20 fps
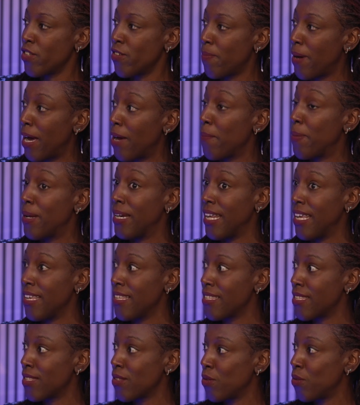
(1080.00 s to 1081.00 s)
about
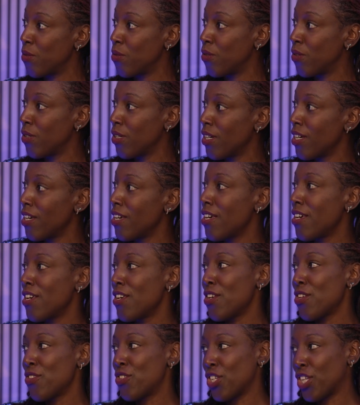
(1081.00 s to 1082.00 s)
police or
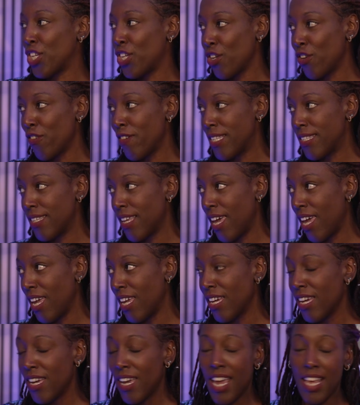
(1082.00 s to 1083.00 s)

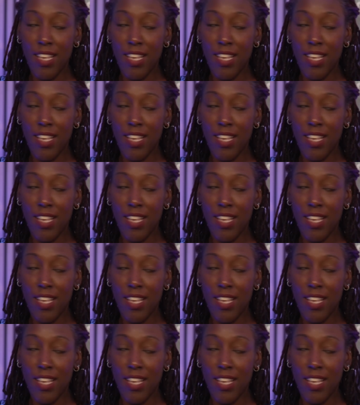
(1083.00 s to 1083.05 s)
security,